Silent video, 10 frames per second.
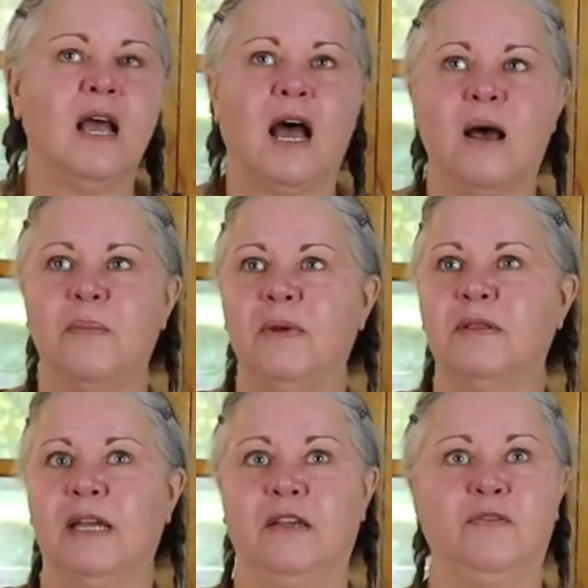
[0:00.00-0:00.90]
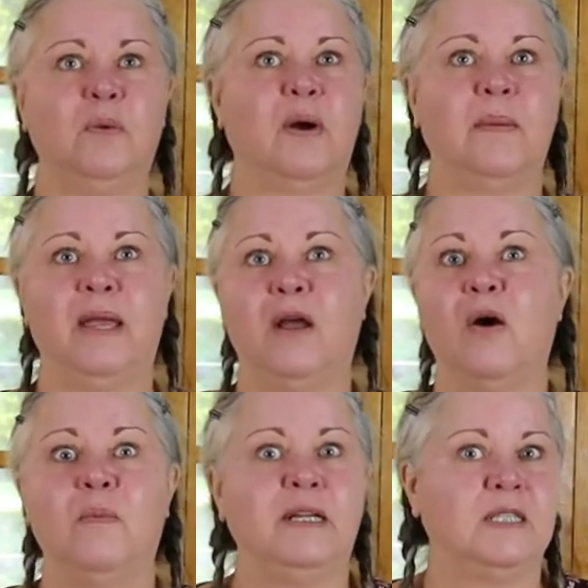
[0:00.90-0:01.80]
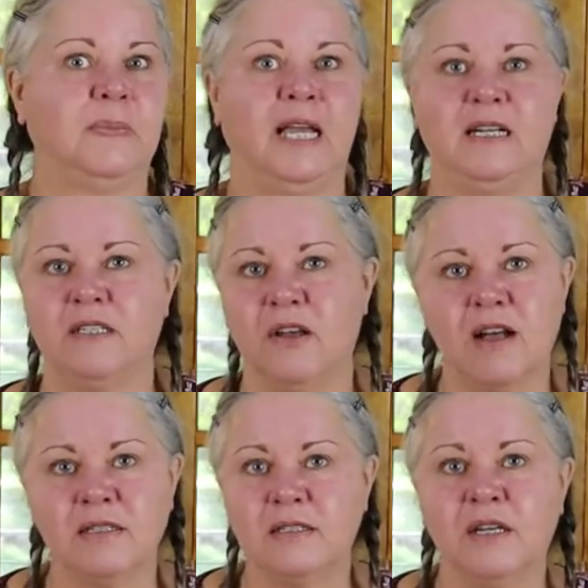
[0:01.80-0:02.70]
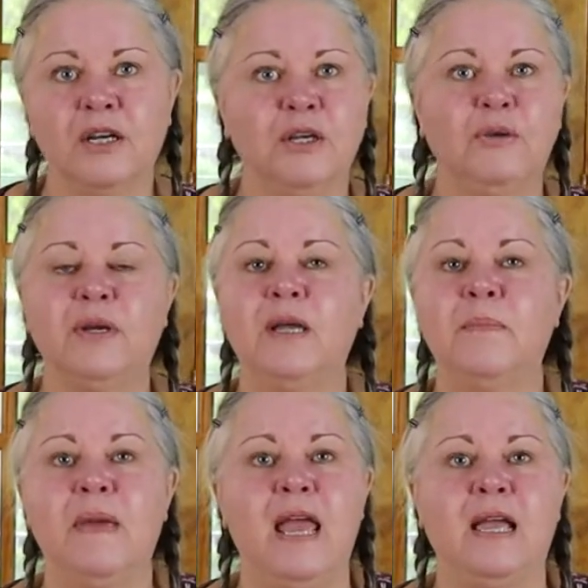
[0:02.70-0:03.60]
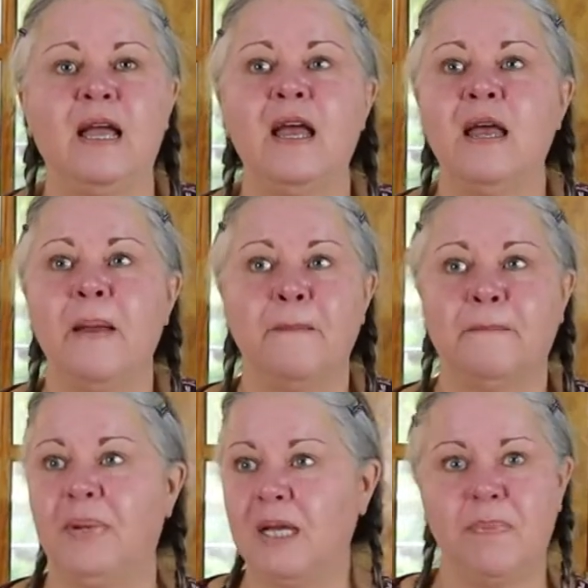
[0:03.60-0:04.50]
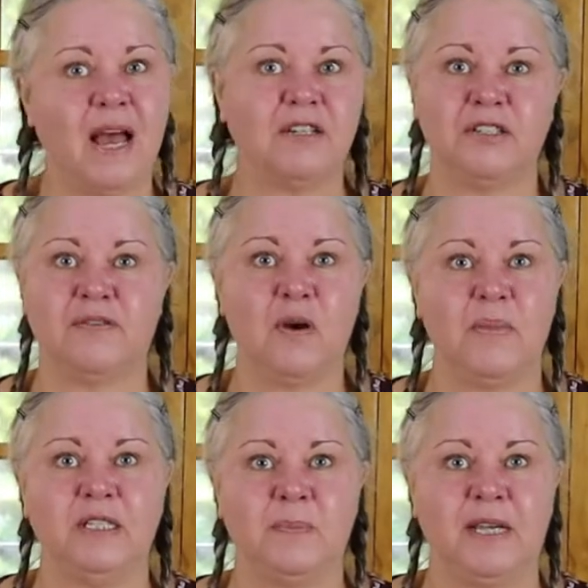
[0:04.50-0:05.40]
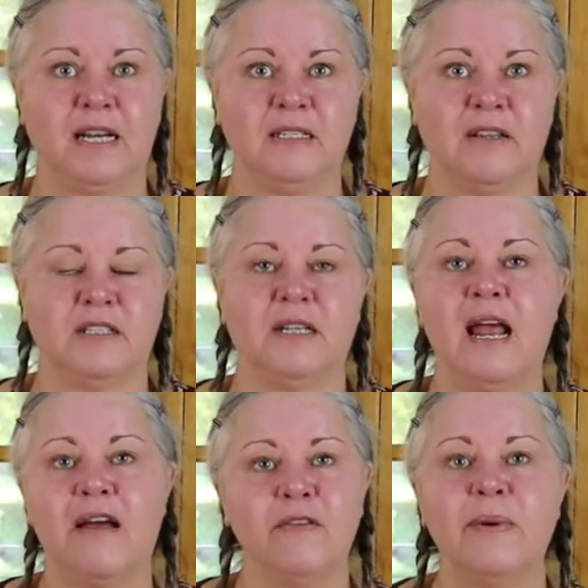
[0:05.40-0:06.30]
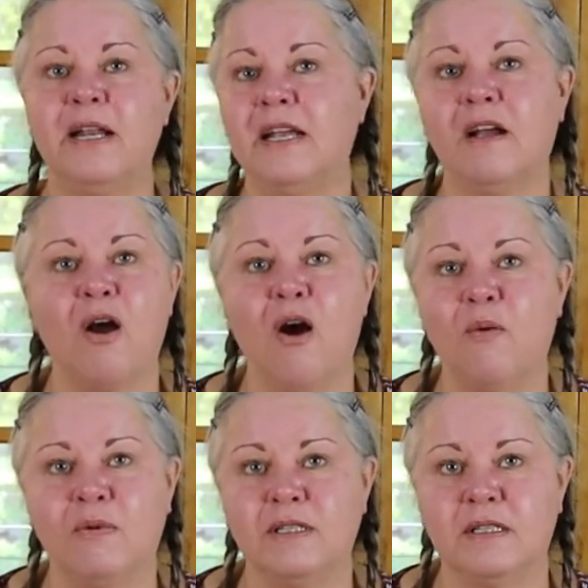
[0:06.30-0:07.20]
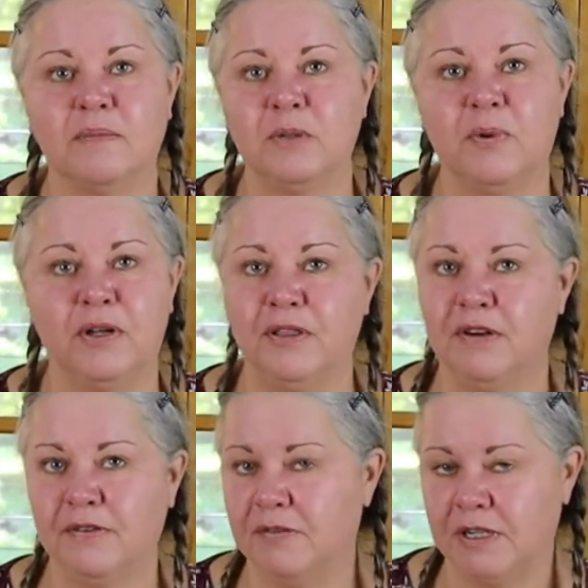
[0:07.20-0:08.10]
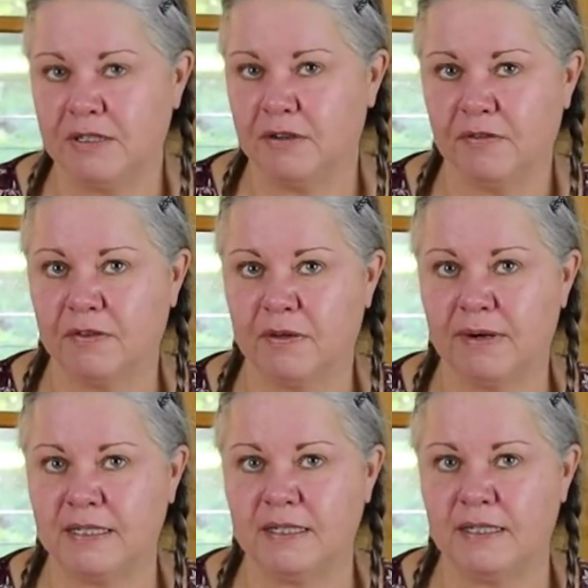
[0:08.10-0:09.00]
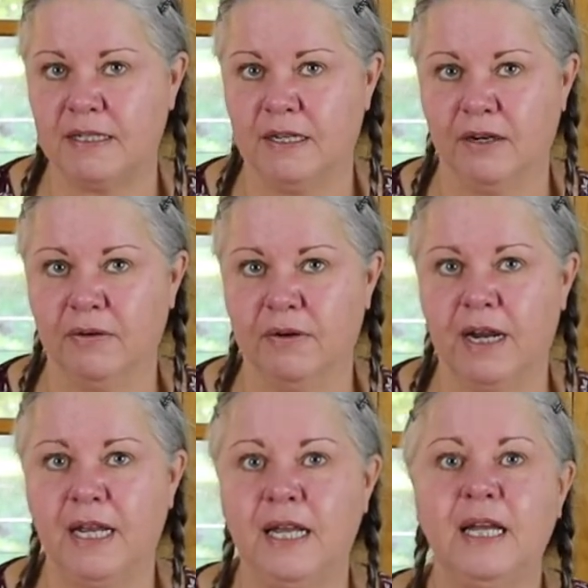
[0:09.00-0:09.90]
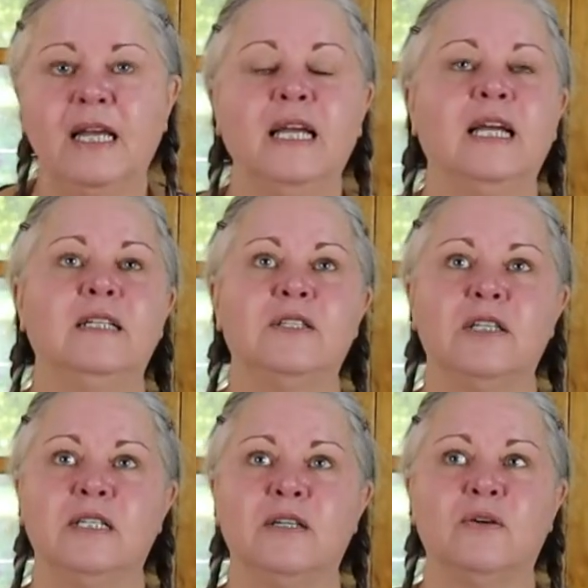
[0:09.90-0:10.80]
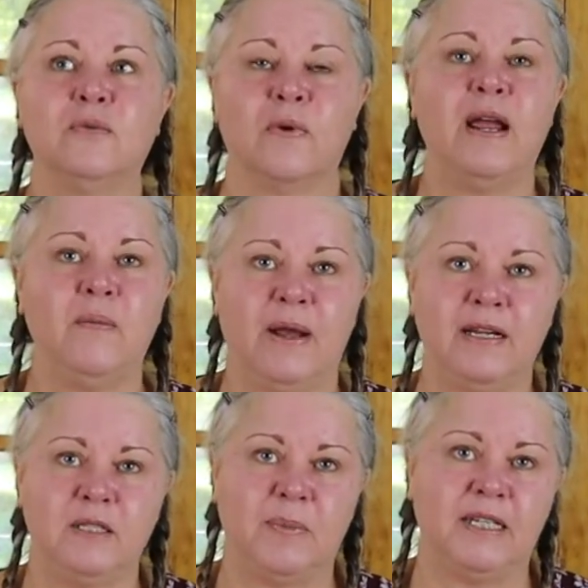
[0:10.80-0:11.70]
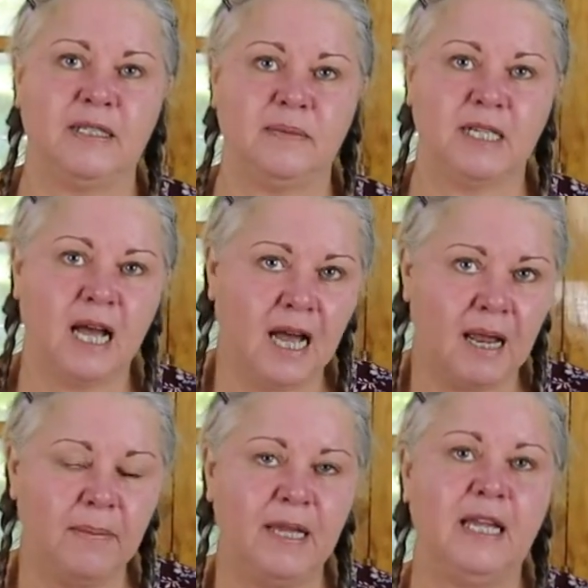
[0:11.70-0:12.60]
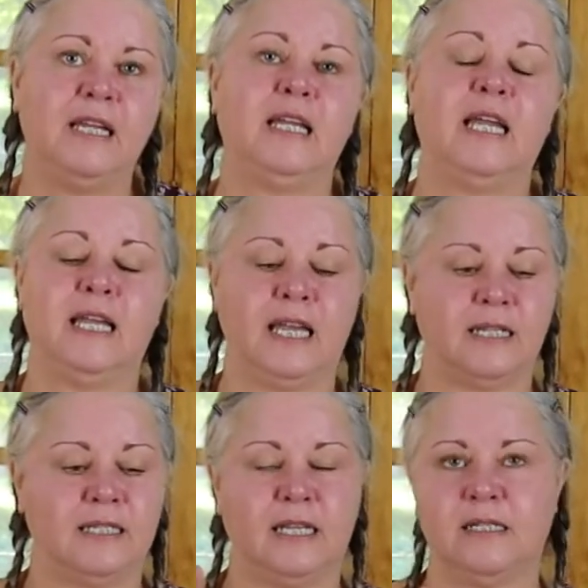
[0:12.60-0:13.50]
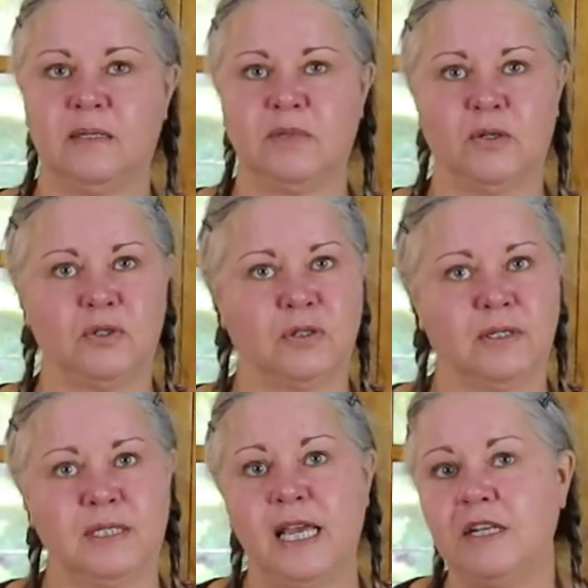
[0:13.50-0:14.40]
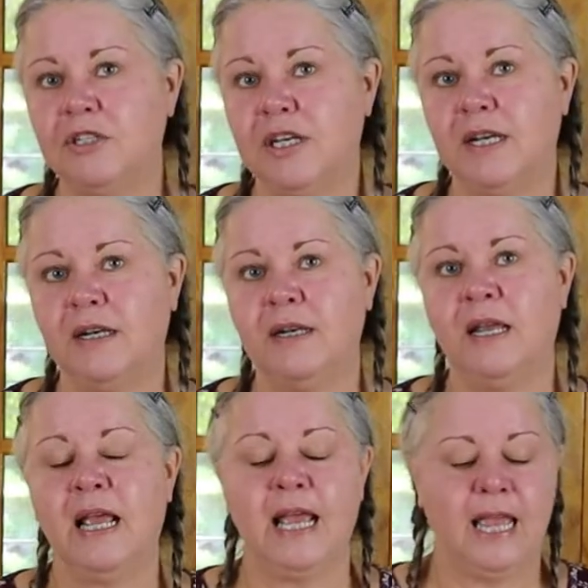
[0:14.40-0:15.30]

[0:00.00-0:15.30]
Like if you want to make homemade spaghetti sauce, you can make big batches of homemade spaghetti sauce and everybody can go home with some to put in their freezer for the rest of the year, right? It's a great way to spend some time. It gets in some socialization.